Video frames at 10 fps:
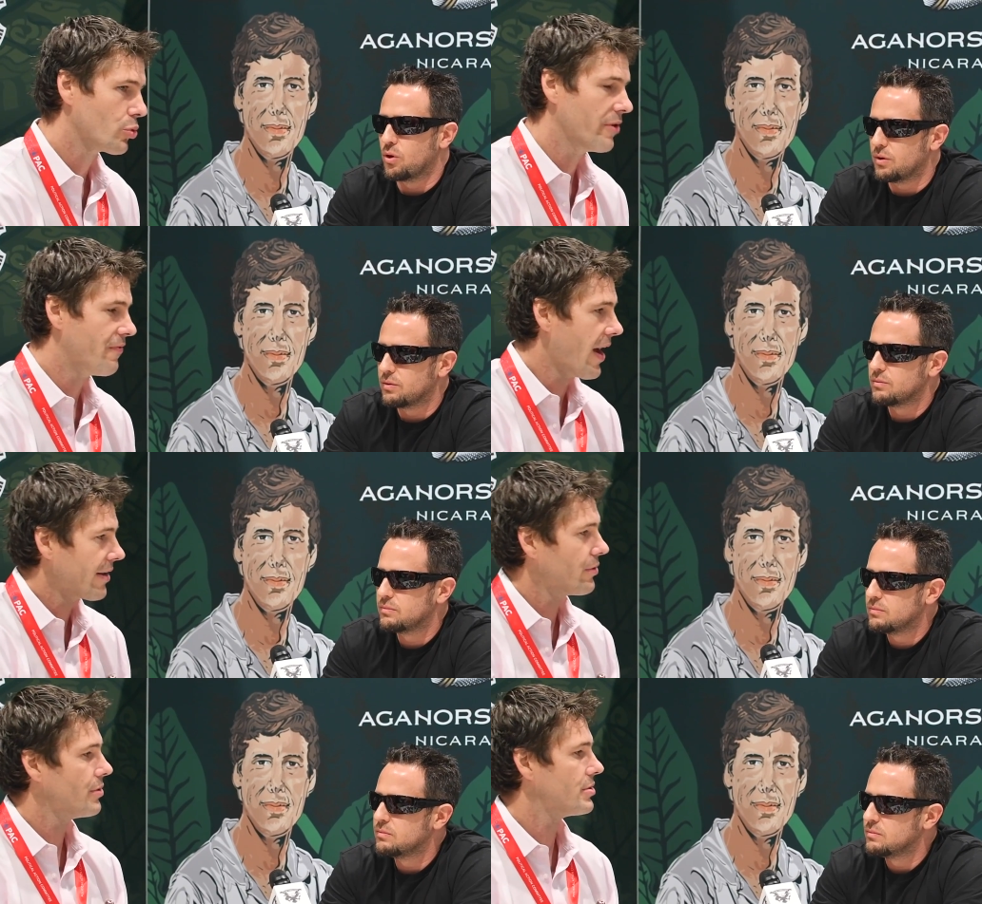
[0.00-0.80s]
Speaker 1: important. three
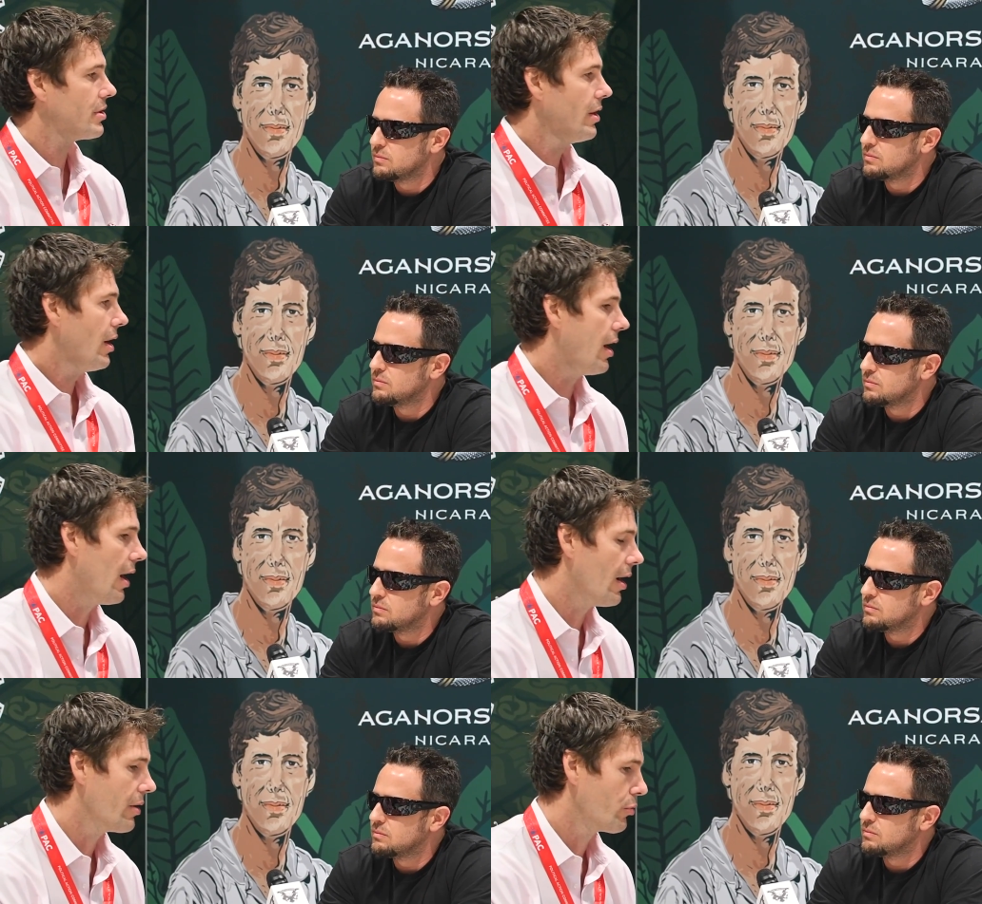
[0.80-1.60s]
factors
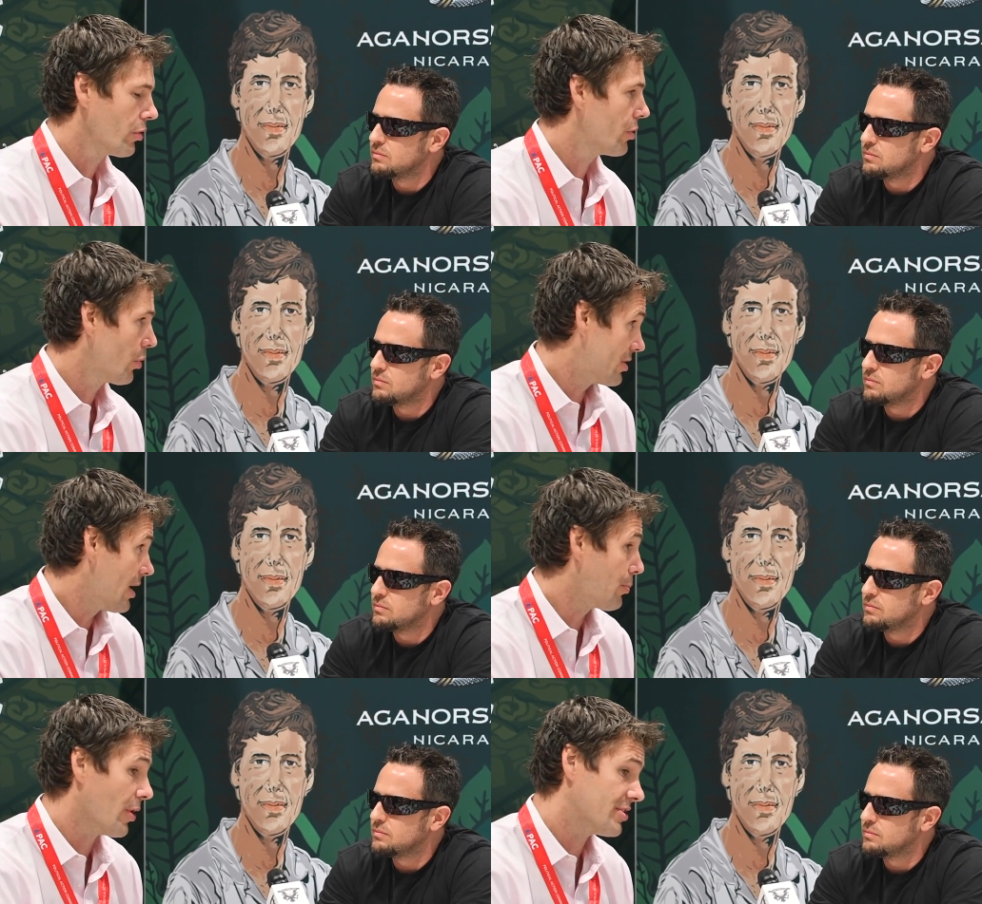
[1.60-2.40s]
uh, really what
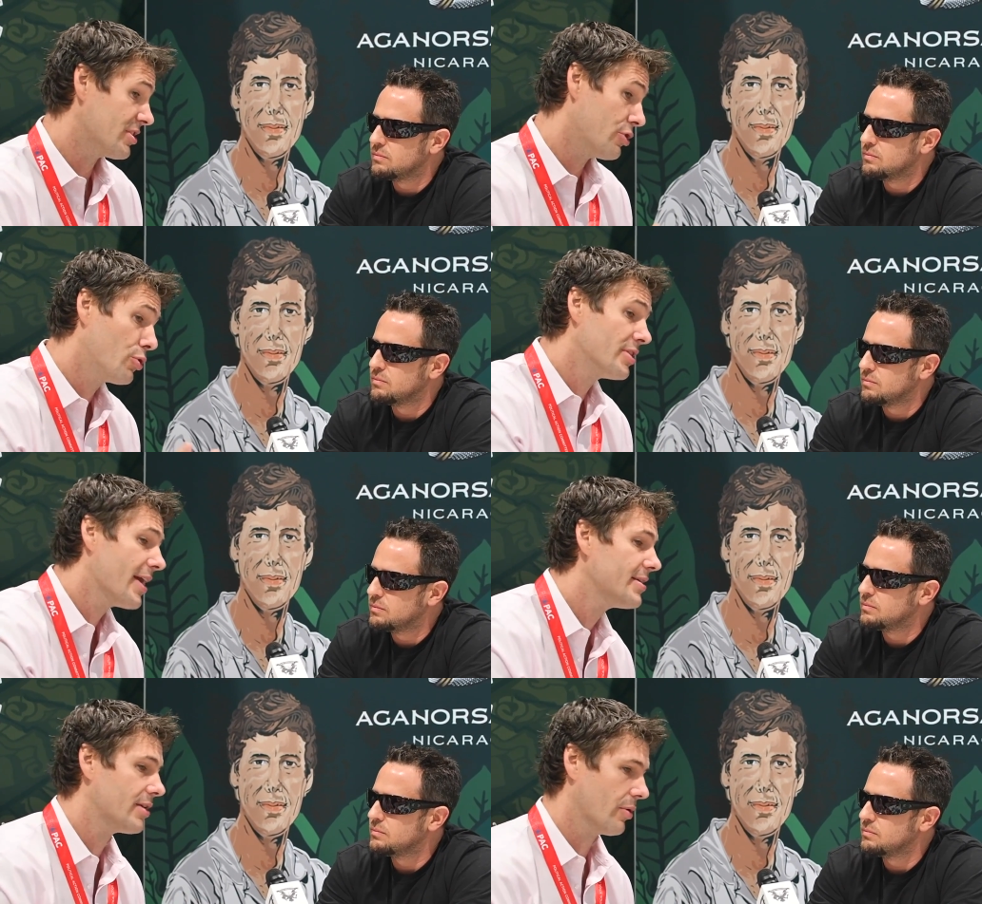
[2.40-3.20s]
separates us. And you can
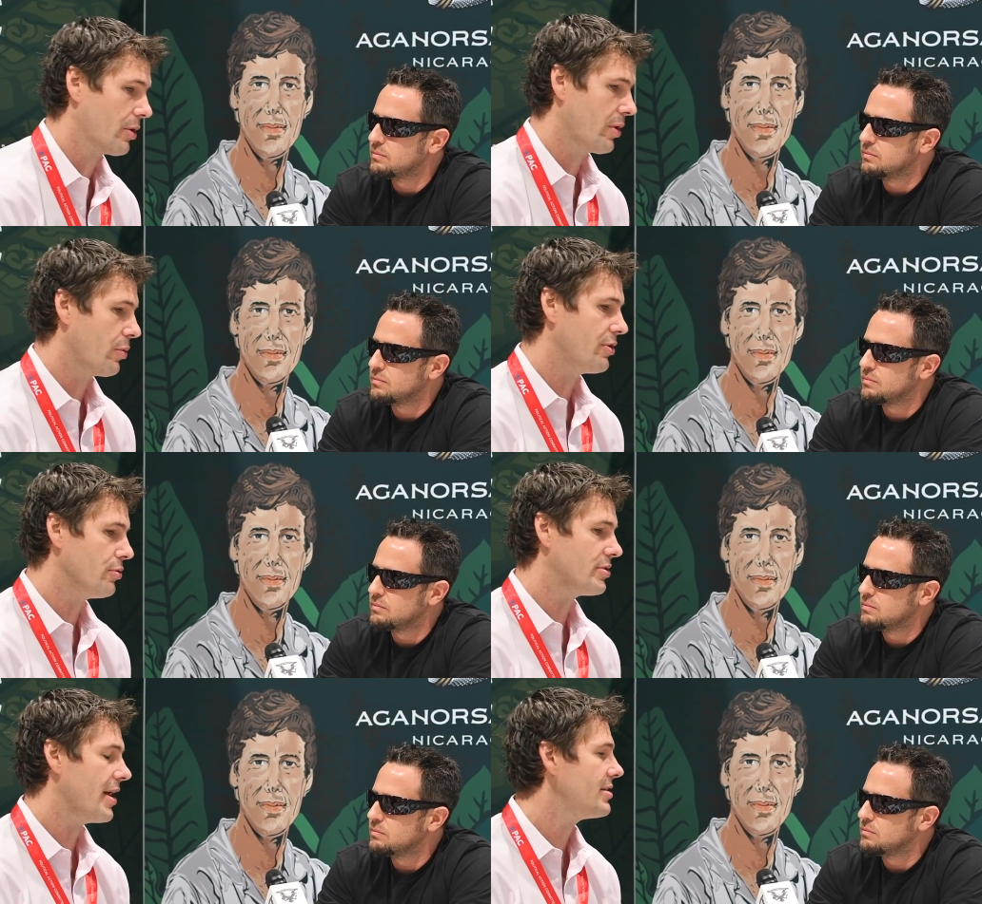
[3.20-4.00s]
taste it. Like we, we
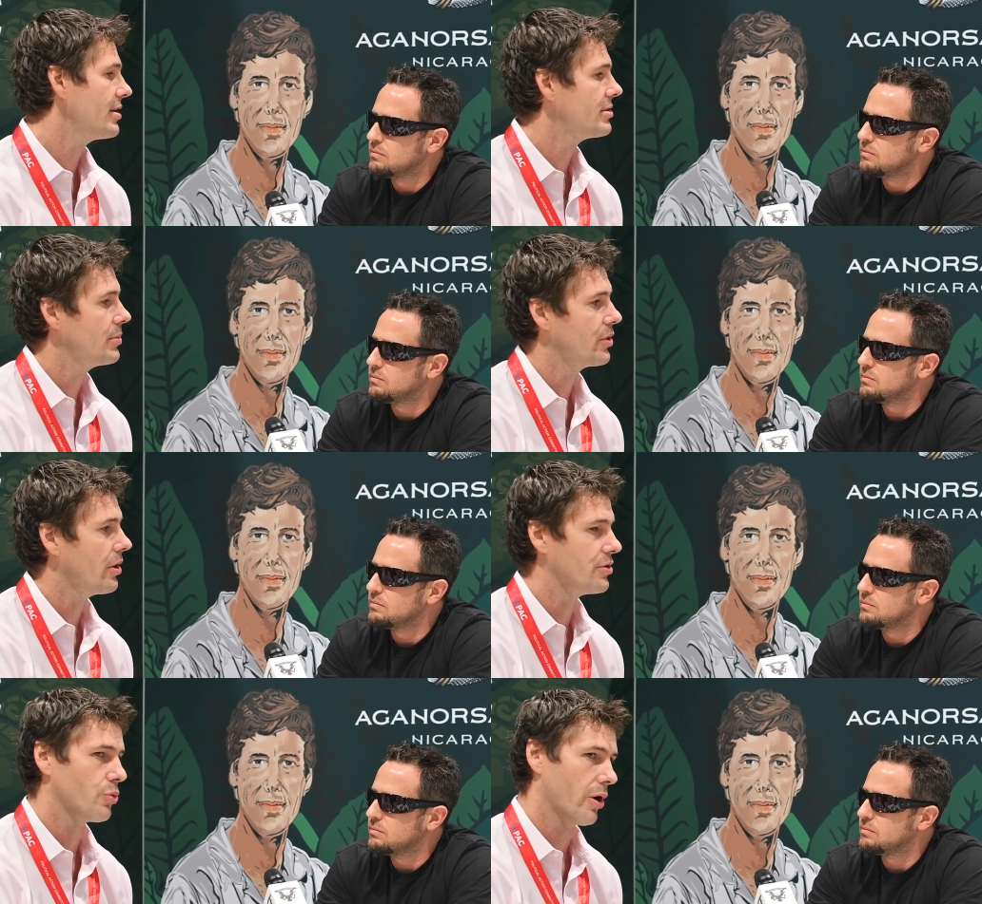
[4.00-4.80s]
do tasting
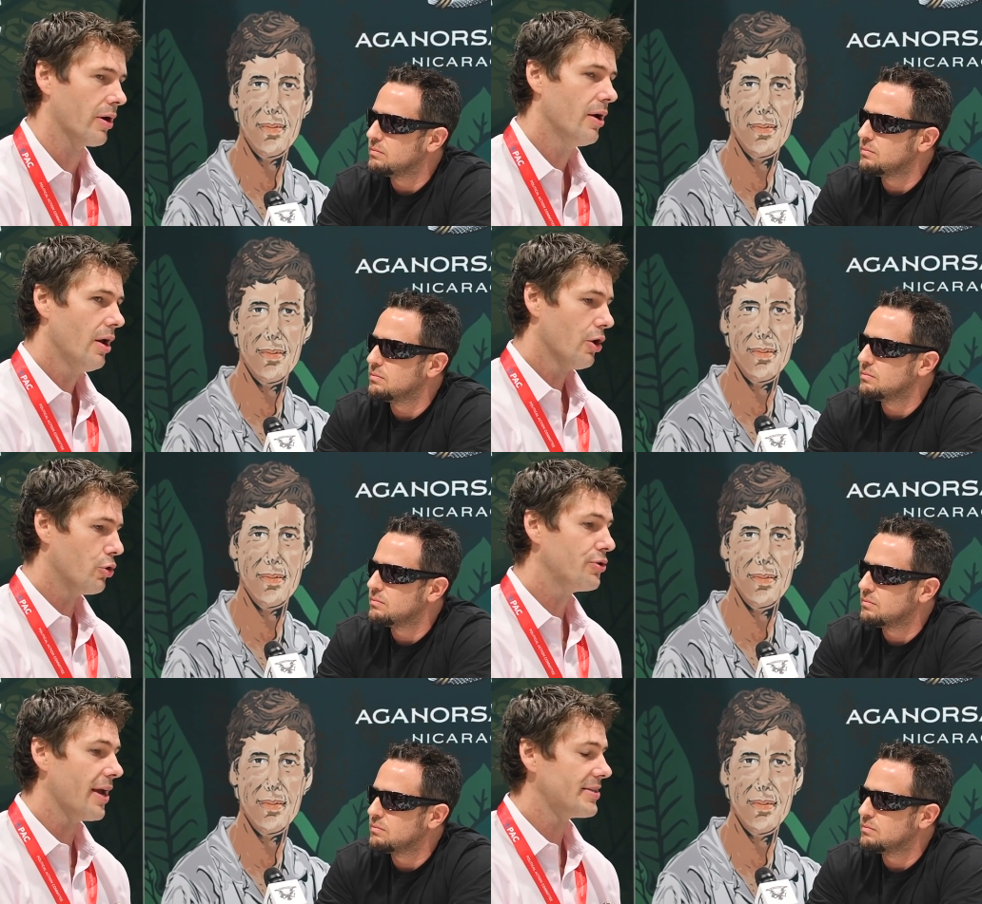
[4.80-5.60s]
seminars where
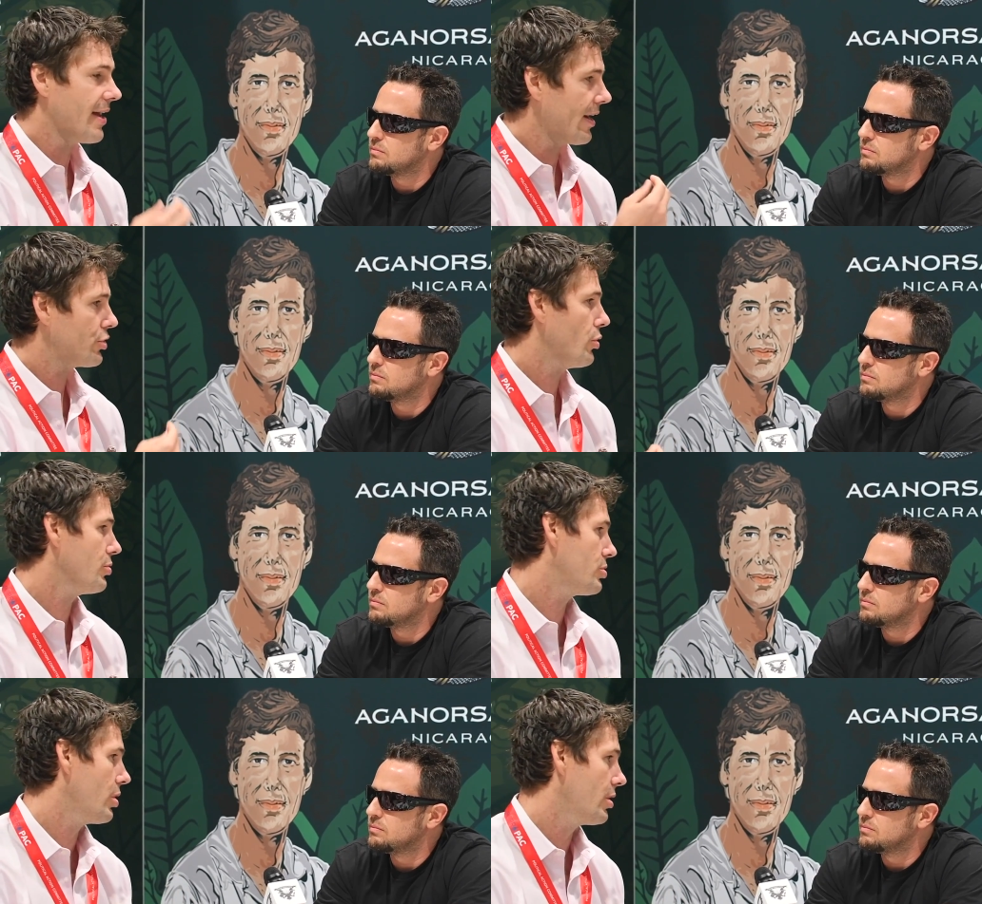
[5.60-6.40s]
you taste
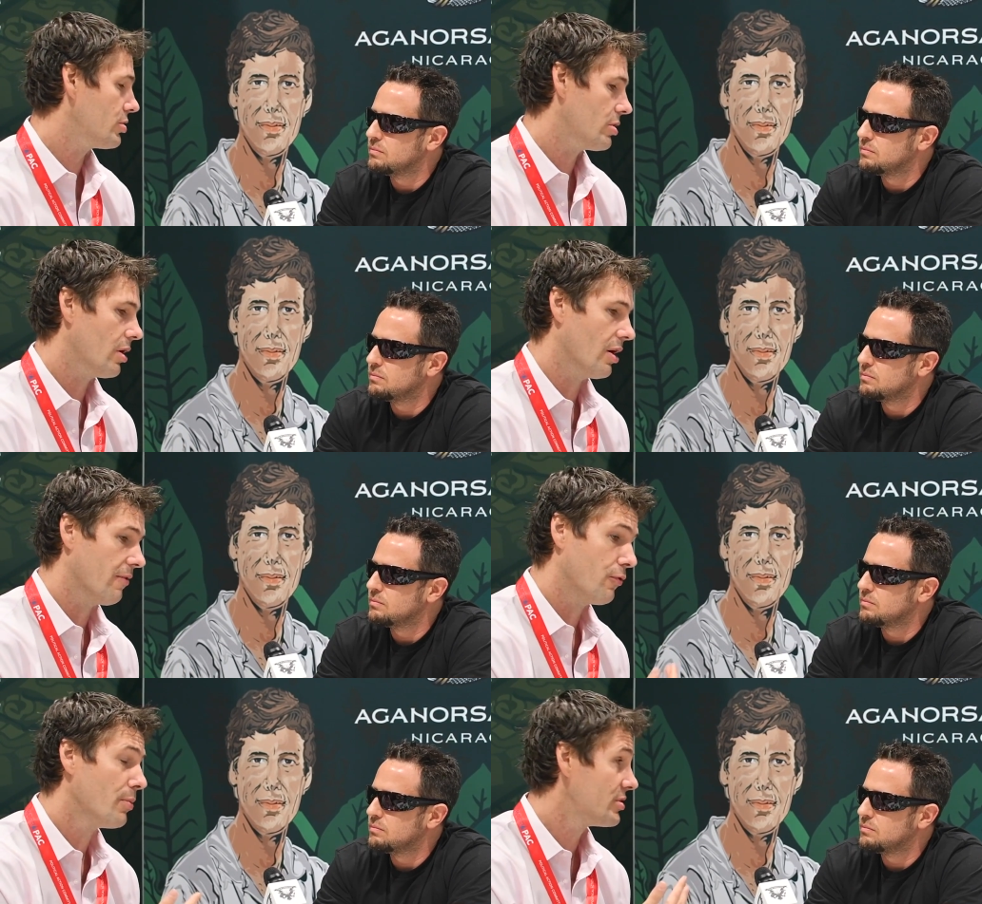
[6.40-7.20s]
actual uh, uh,
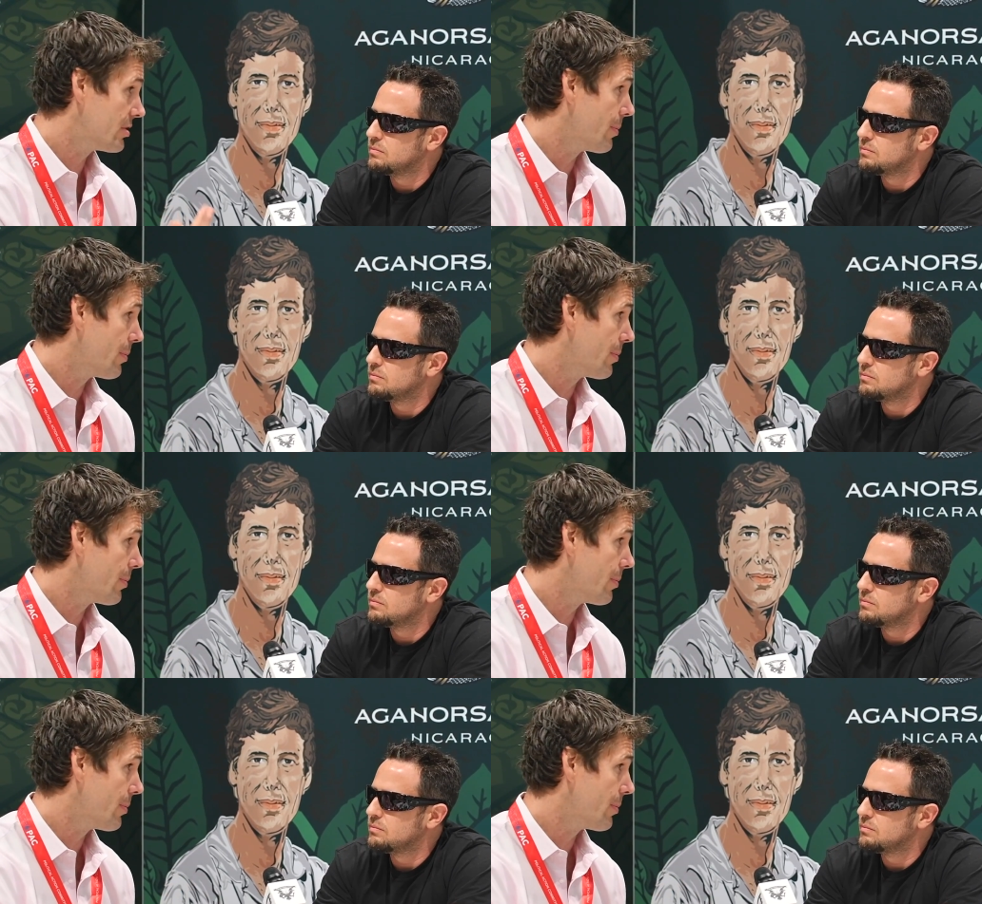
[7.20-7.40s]
fumas of